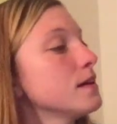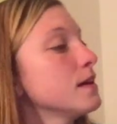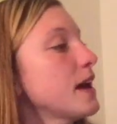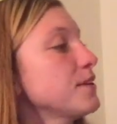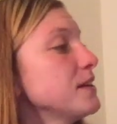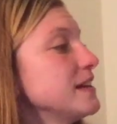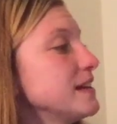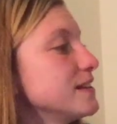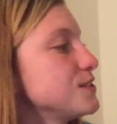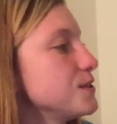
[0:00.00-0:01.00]
Henry
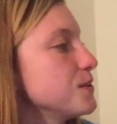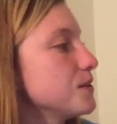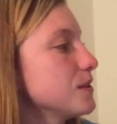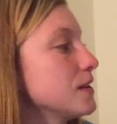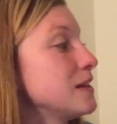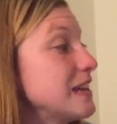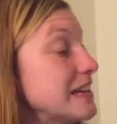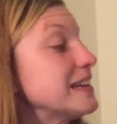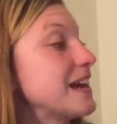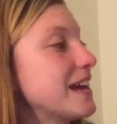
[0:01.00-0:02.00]

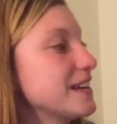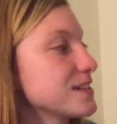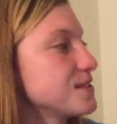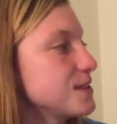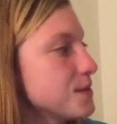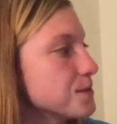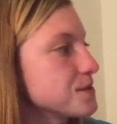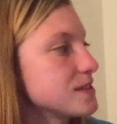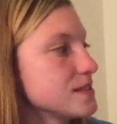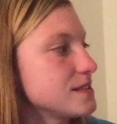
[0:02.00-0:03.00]
needed an excuse
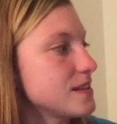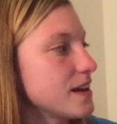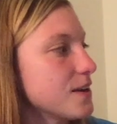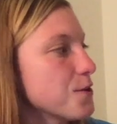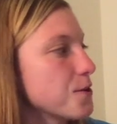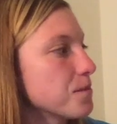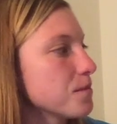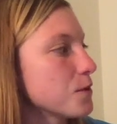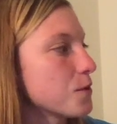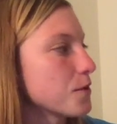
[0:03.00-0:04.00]
to stay home,
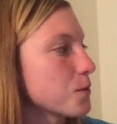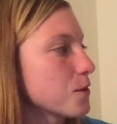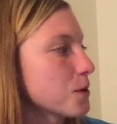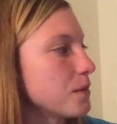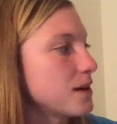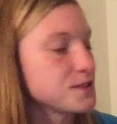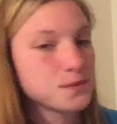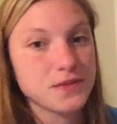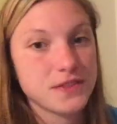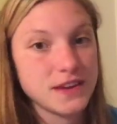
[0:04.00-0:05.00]
or the work boss
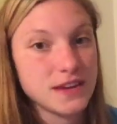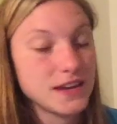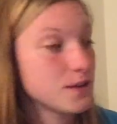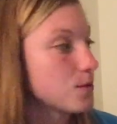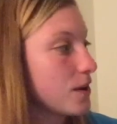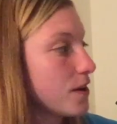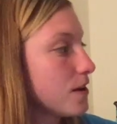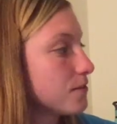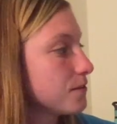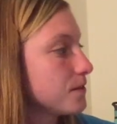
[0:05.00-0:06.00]
would think he had run
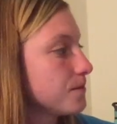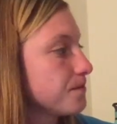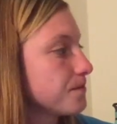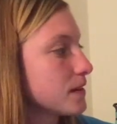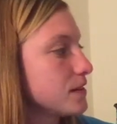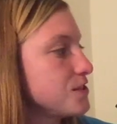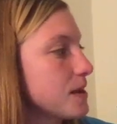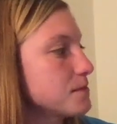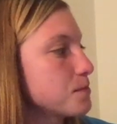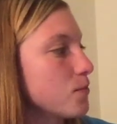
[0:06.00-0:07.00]
off.
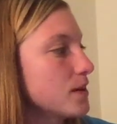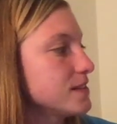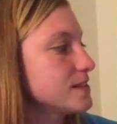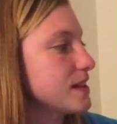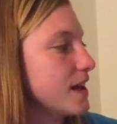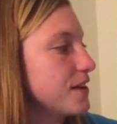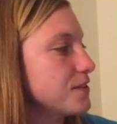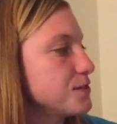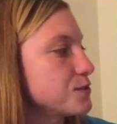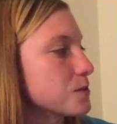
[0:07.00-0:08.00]
James pointed to
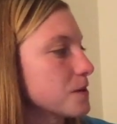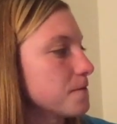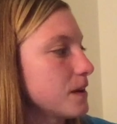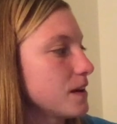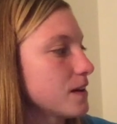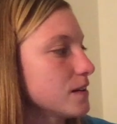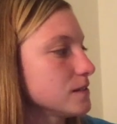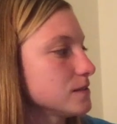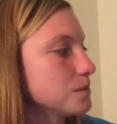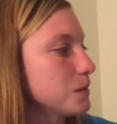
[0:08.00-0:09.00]
Henry's sore finger,
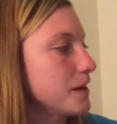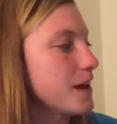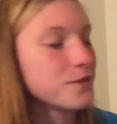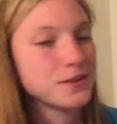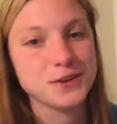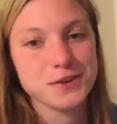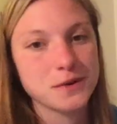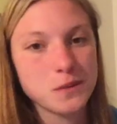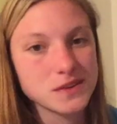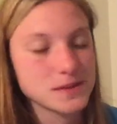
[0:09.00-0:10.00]
but Henry knew
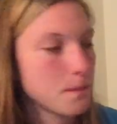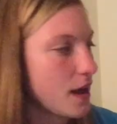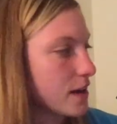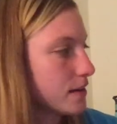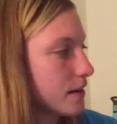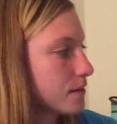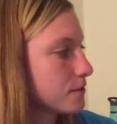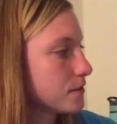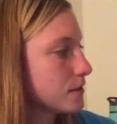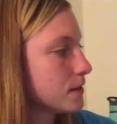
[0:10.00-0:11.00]
it wasn't bad
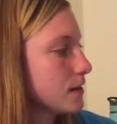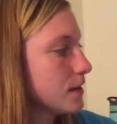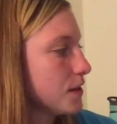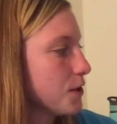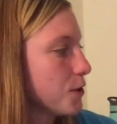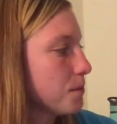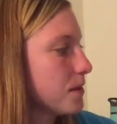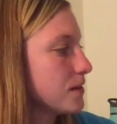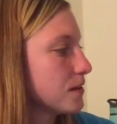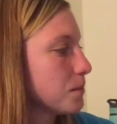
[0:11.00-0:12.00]
enough. He
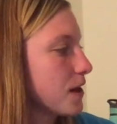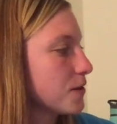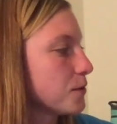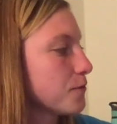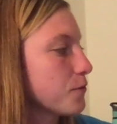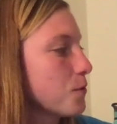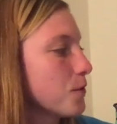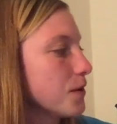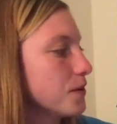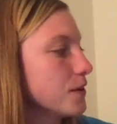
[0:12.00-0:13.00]
opened a bottle of
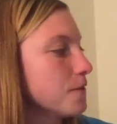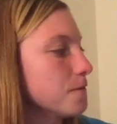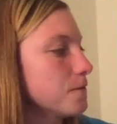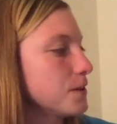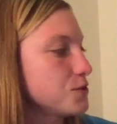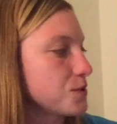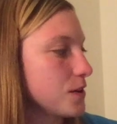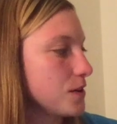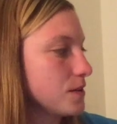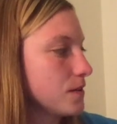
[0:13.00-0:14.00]
oil of
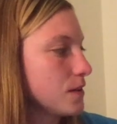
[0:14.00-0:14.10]
vitriol.